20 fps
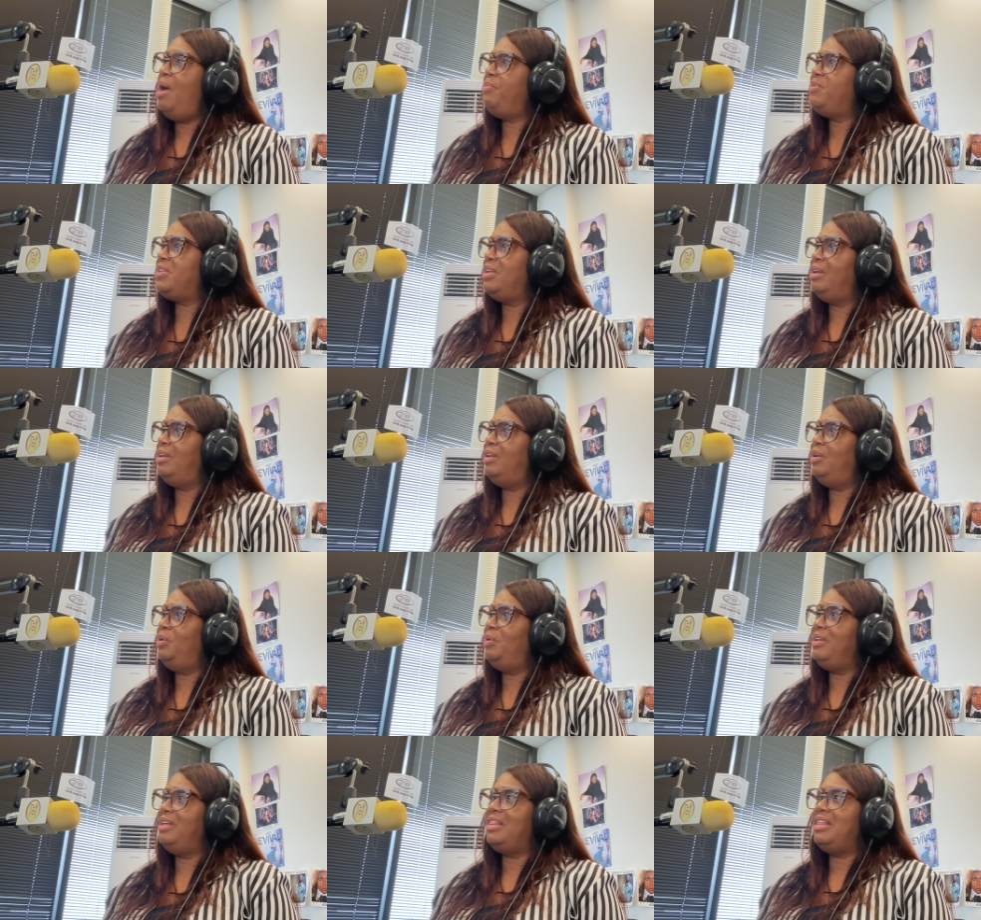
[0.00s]

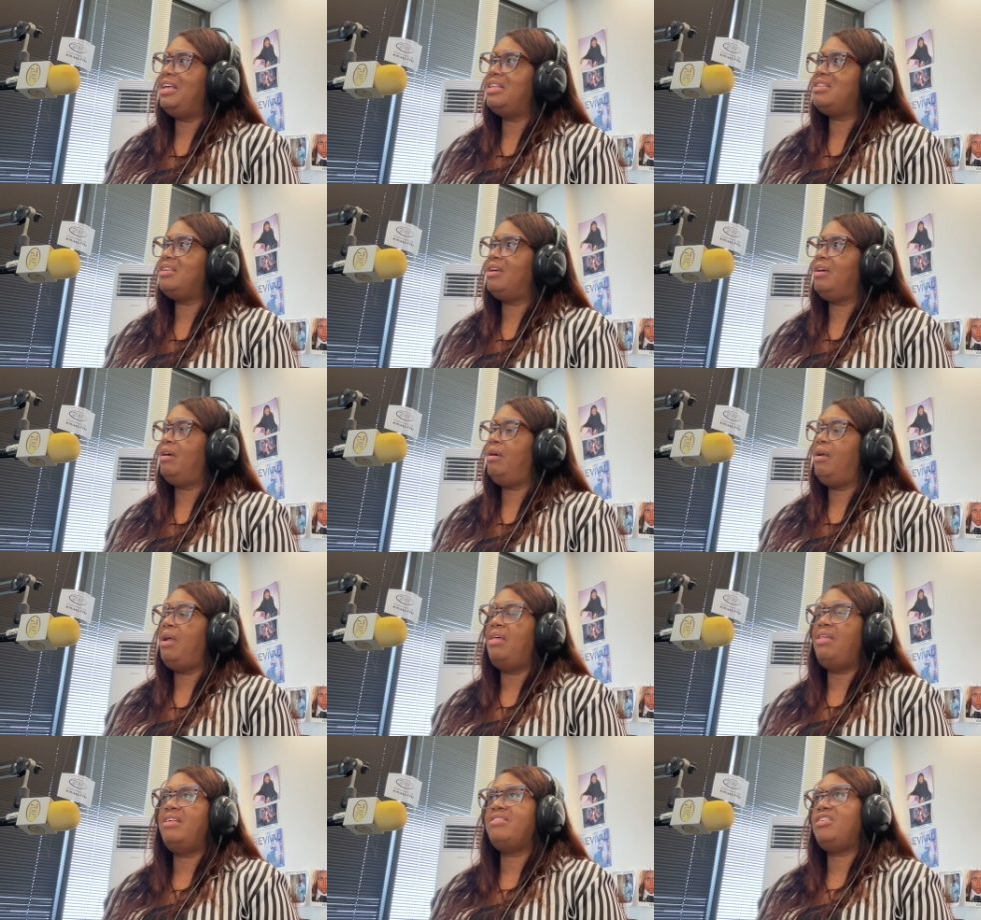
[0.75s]
Absolutely. That's a
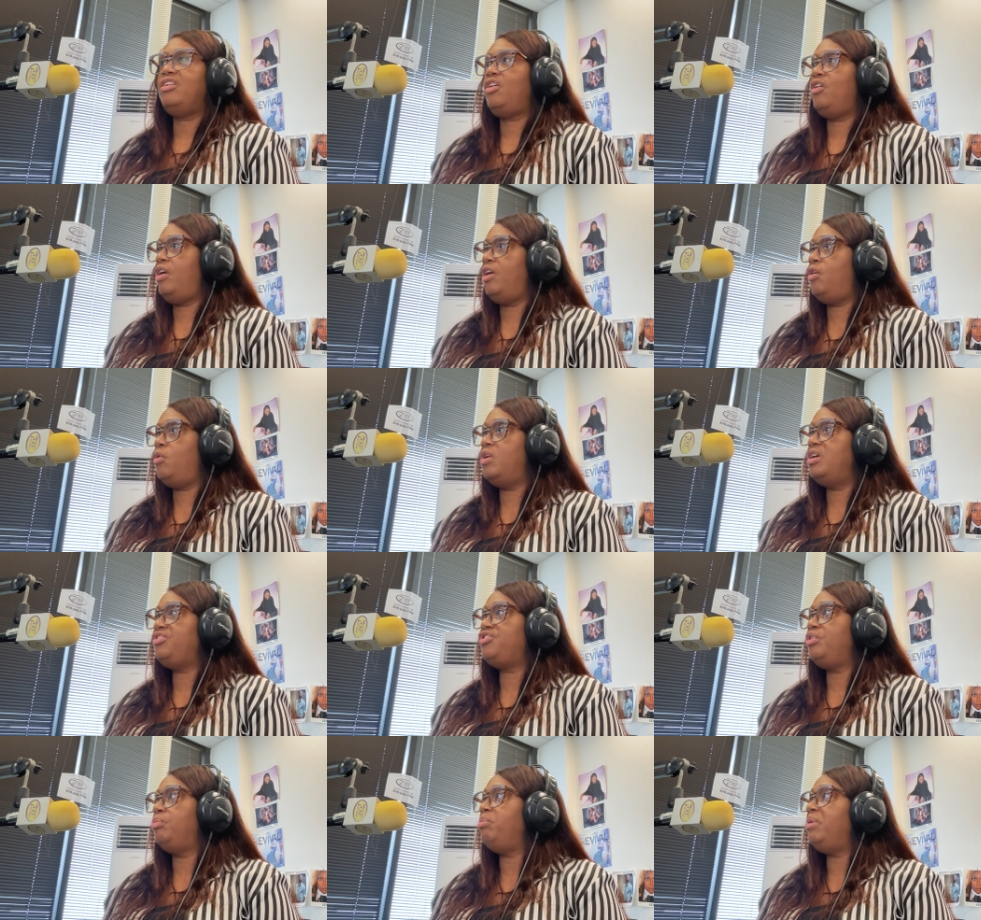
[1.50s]
great, that's a great
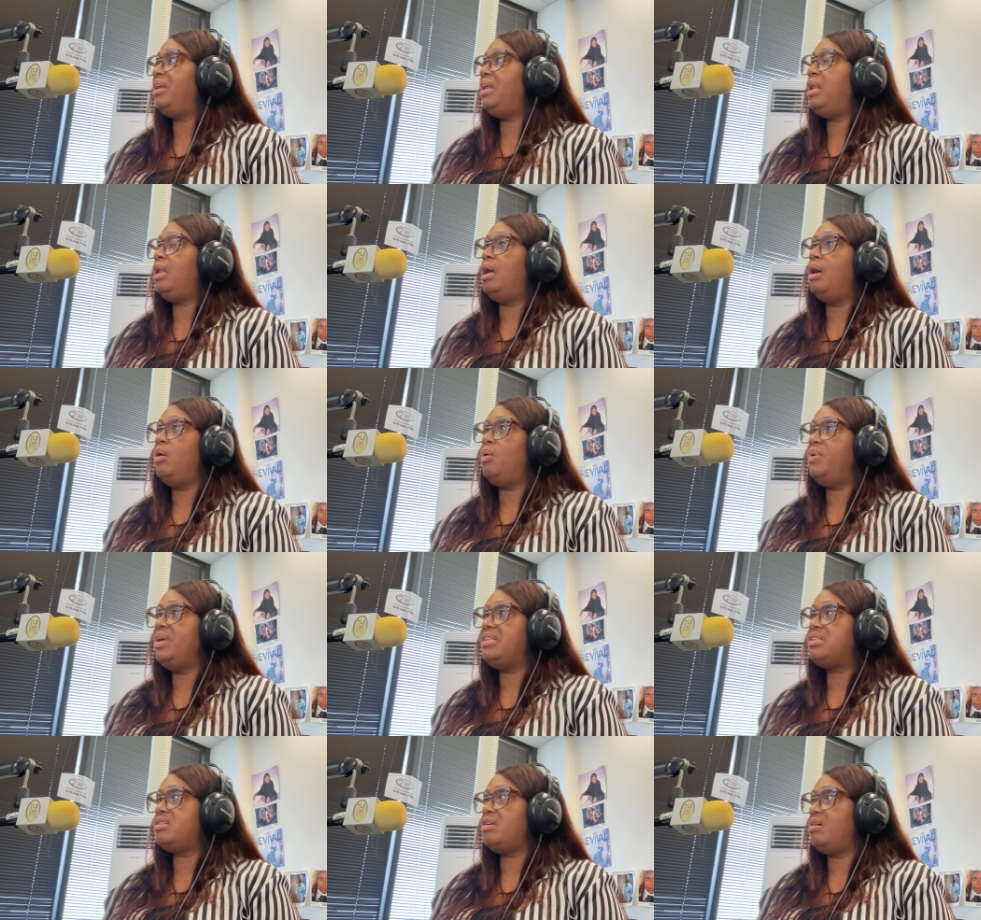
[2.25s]
question, but it
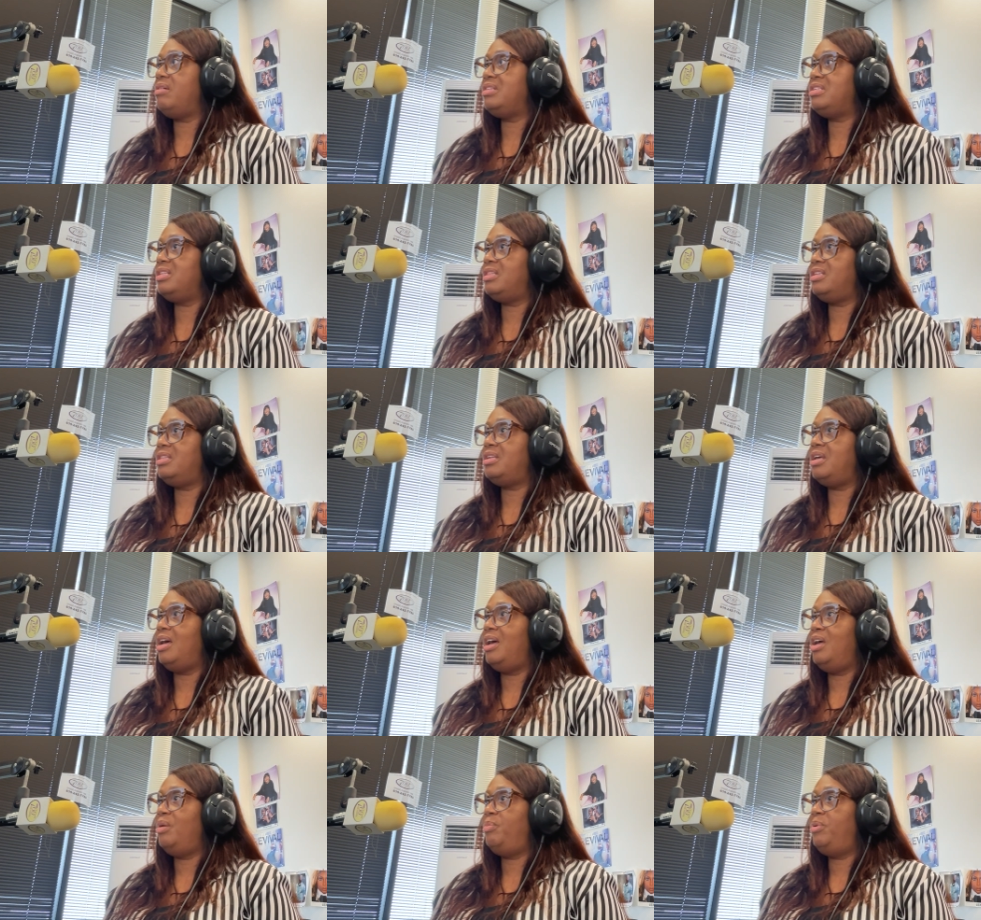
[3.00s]
always starts at the
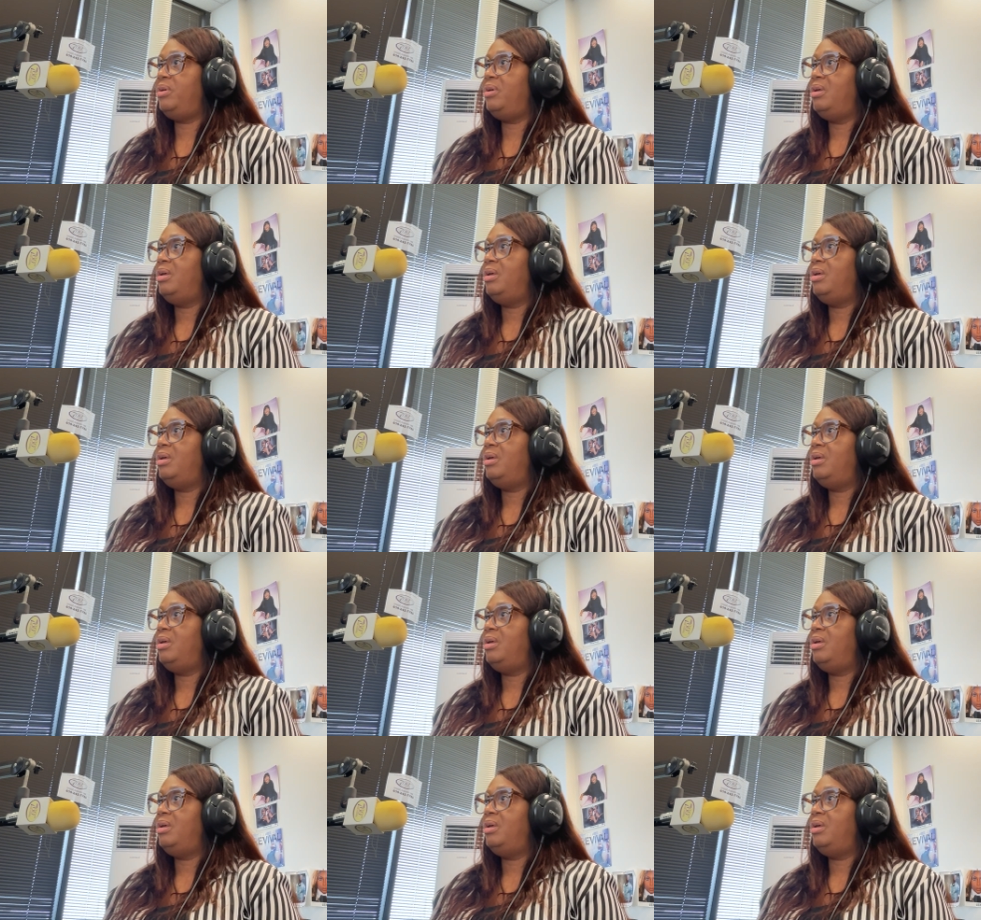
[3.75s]
top.